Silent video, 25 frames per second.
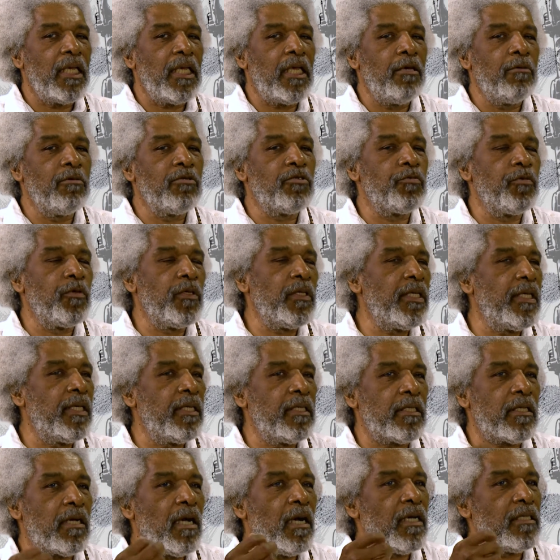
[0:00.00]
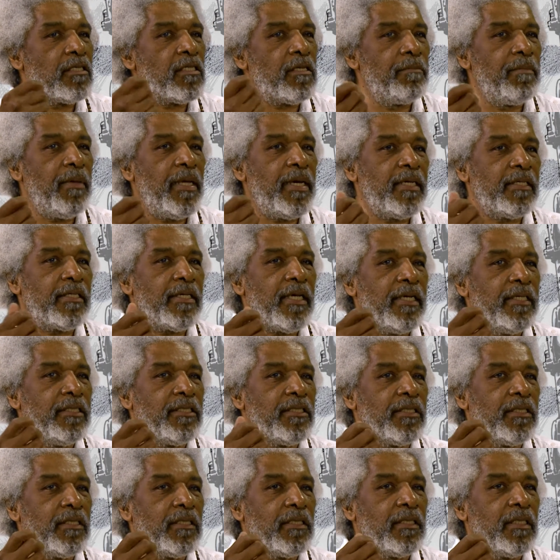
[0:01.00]
he was really in constant
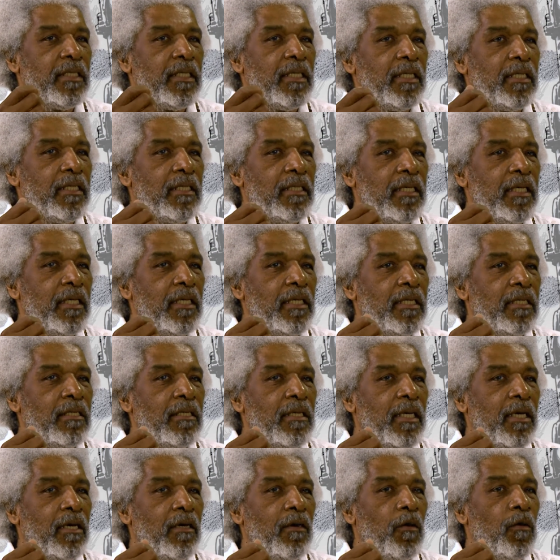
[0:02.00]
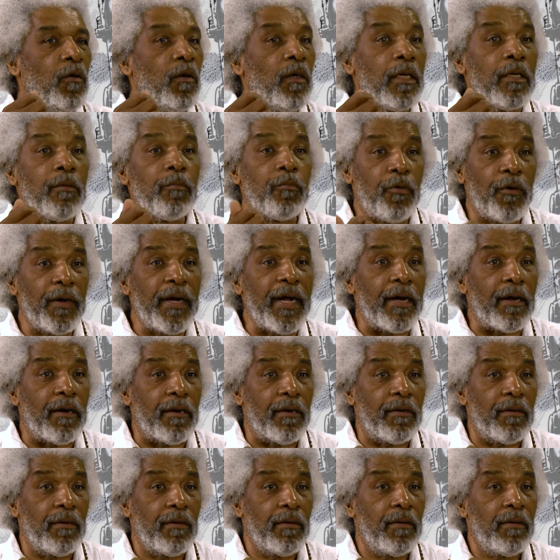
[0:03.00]
meditation and, and or in prayer.
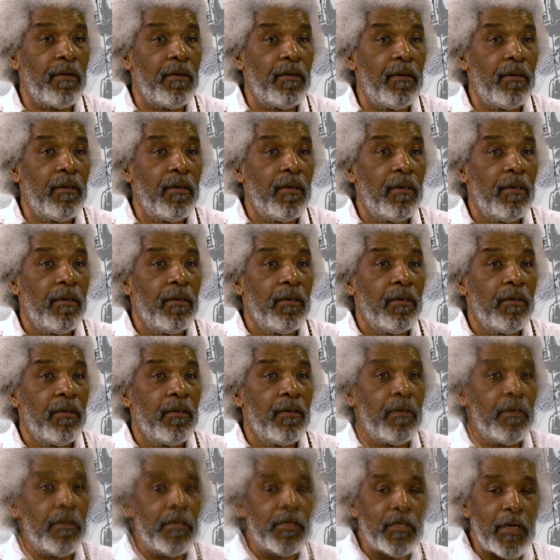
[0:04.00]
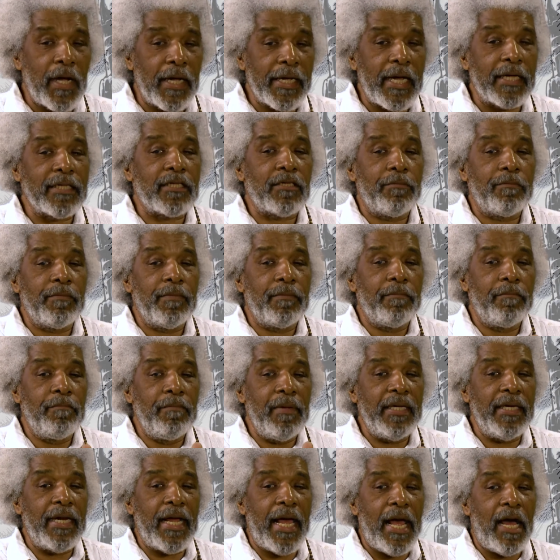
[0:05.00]
So I got to
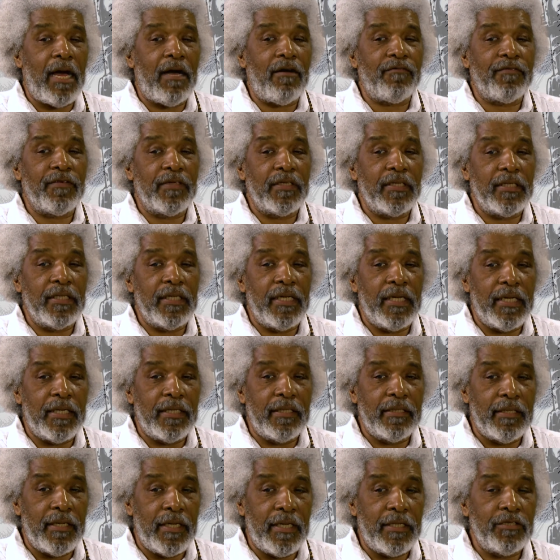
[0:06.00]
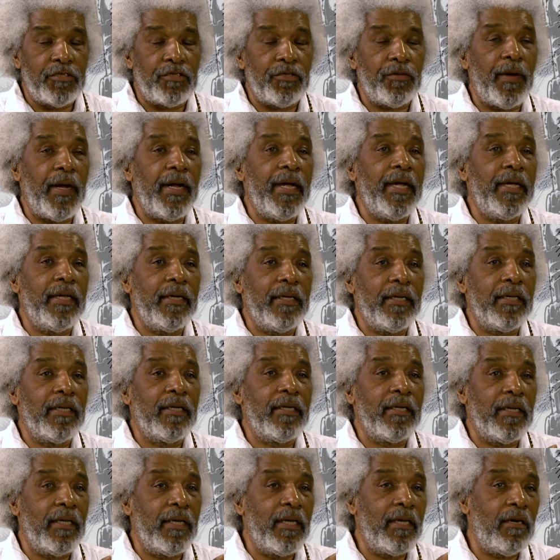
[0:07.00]
meet Alvin and, and Train
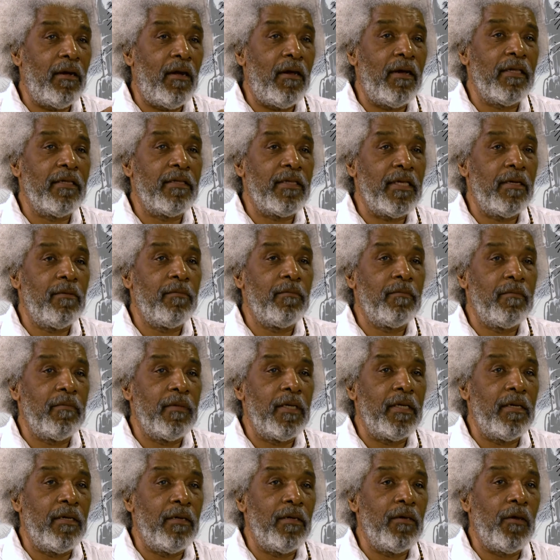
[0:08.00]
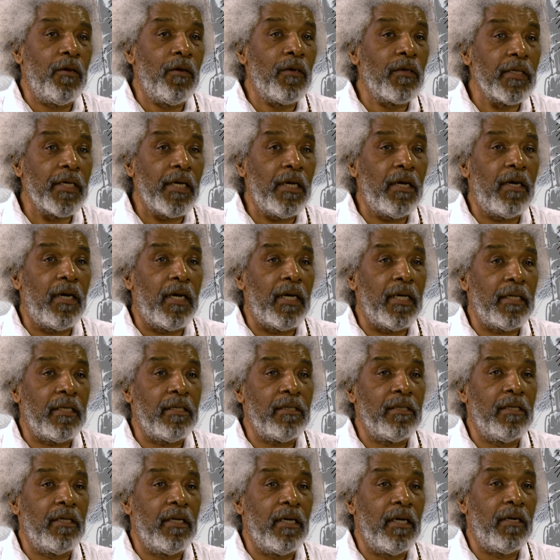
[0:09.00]
and, and all of them early on,
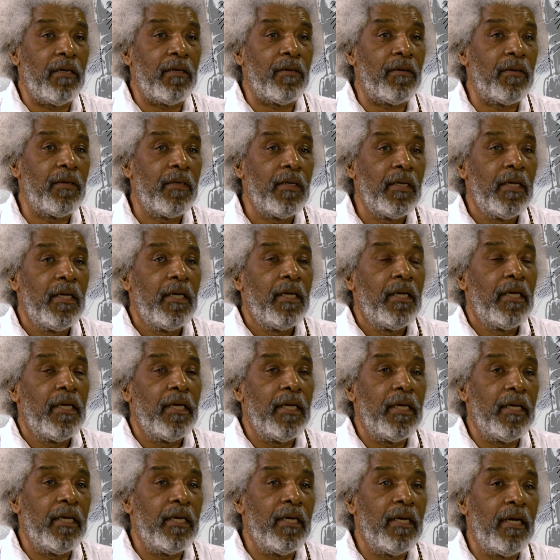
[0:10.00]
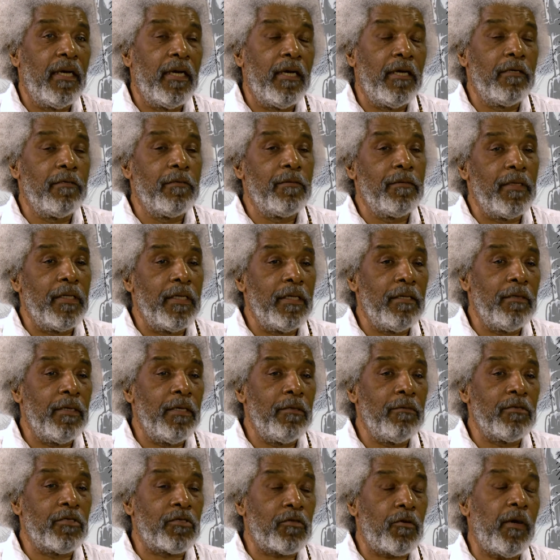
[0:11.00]
you know and uh,
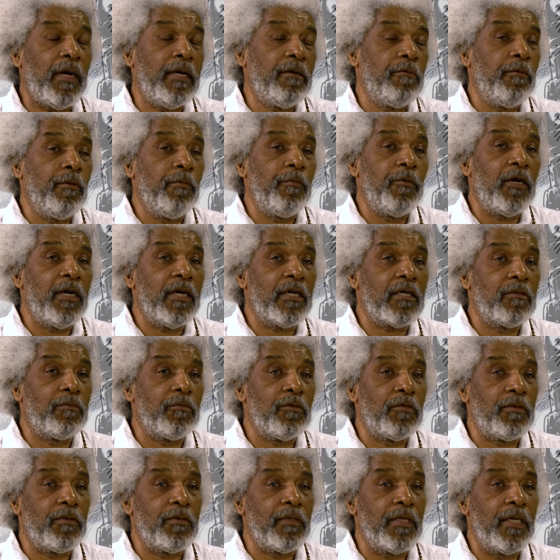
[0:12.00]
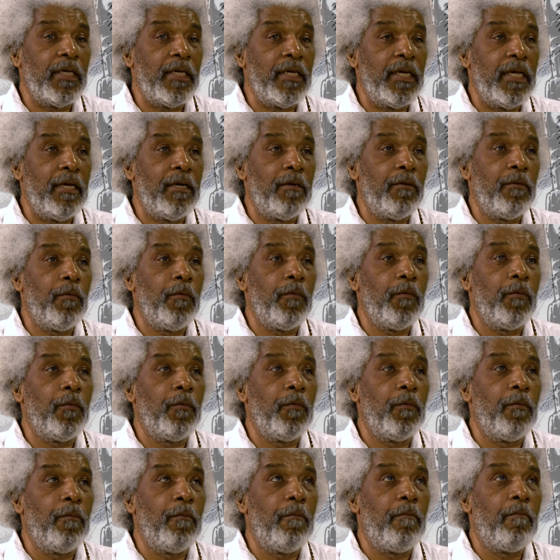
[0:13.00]
it, it, was quite remarkable. And then
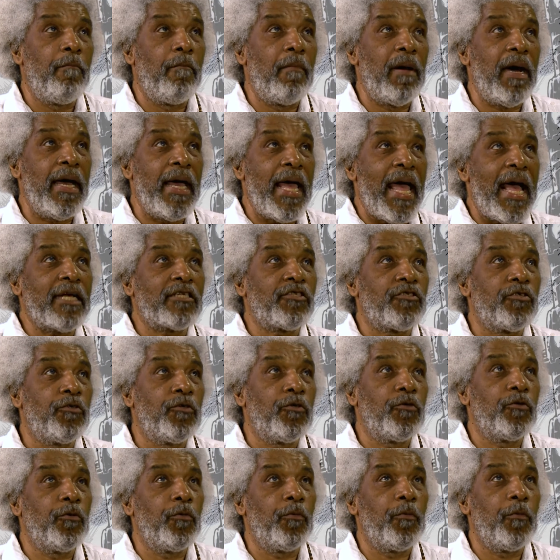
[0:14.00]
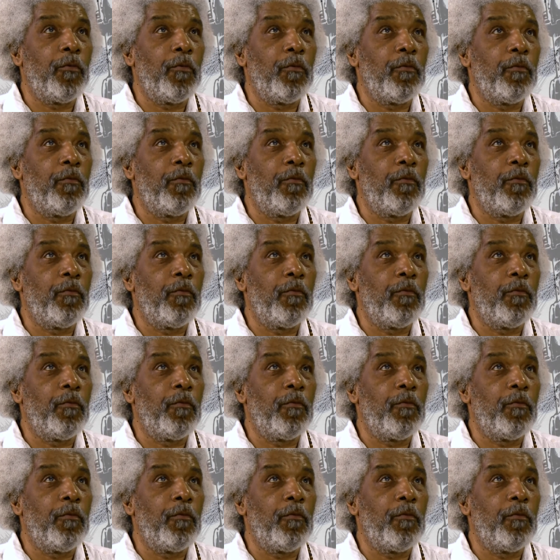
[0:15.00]
my actual